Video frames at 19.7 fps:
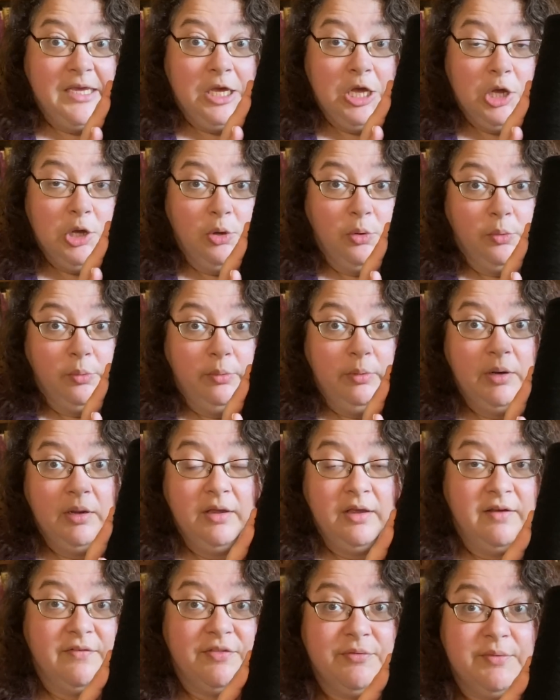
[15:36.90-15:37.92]
cone
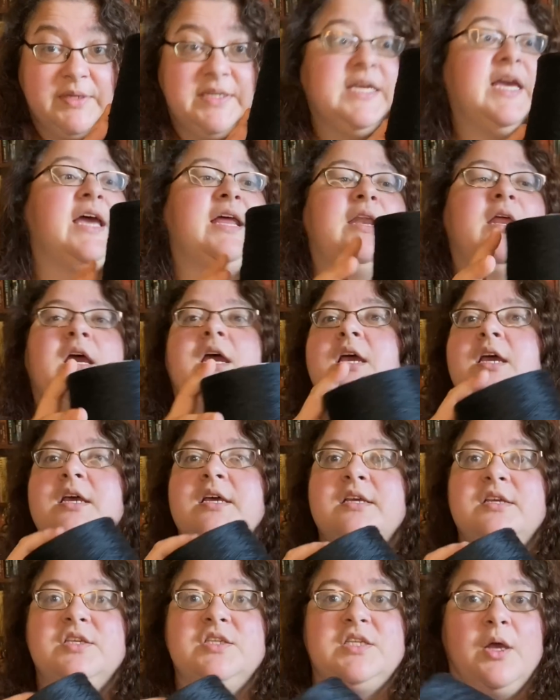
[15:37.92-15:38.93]
of 310.
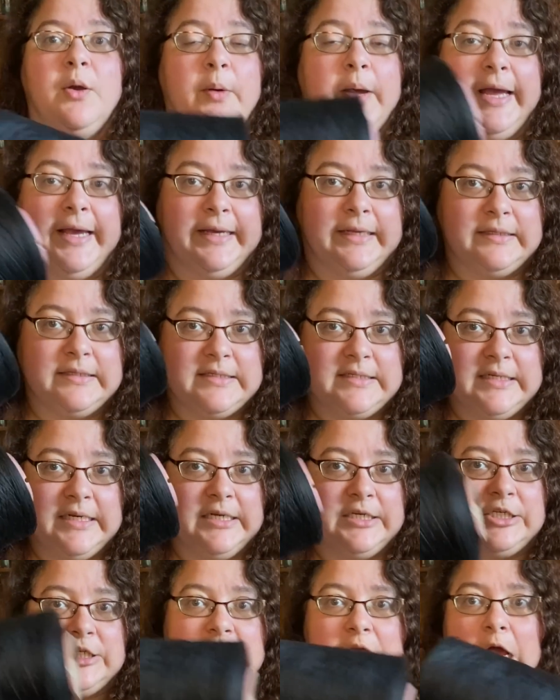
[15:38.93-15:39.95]
So I can
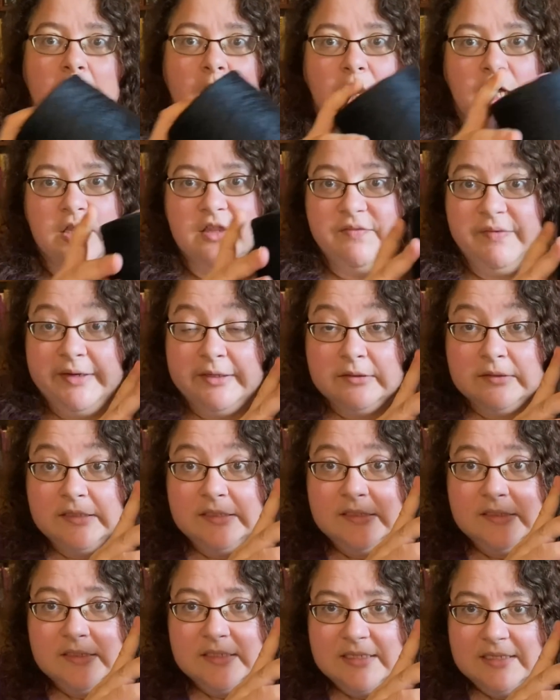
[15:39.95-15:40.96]
stitch all the
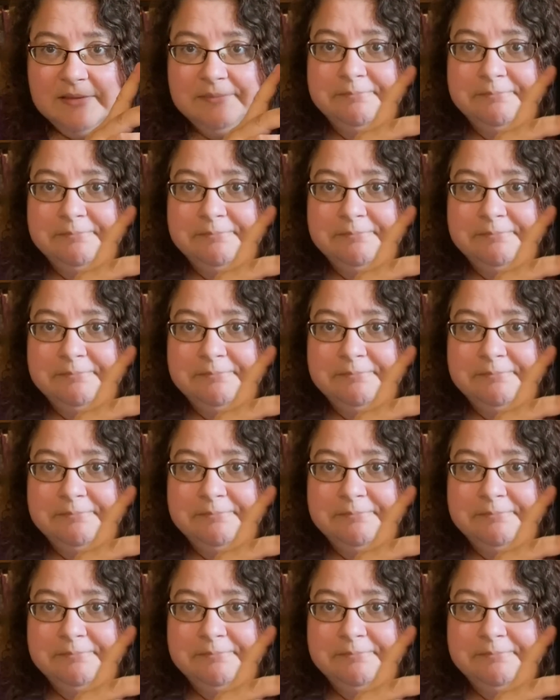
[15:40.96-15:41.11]
virulents